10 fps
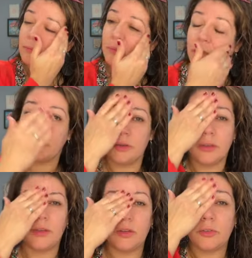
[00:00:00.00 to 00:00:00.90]
more than
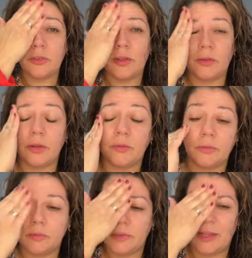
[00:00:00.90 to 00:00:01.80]
10 years. I don't know,
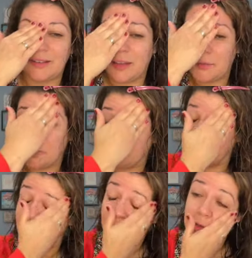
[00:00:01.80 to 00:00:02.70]
10, 11
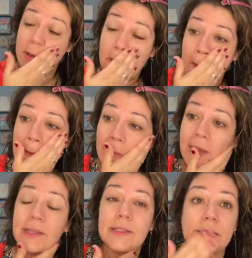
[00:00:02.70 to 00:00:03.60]
years,
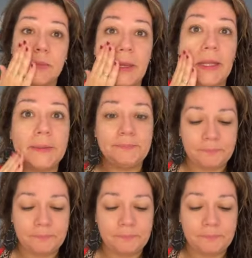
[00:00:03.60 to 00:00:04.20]
like since the beginning.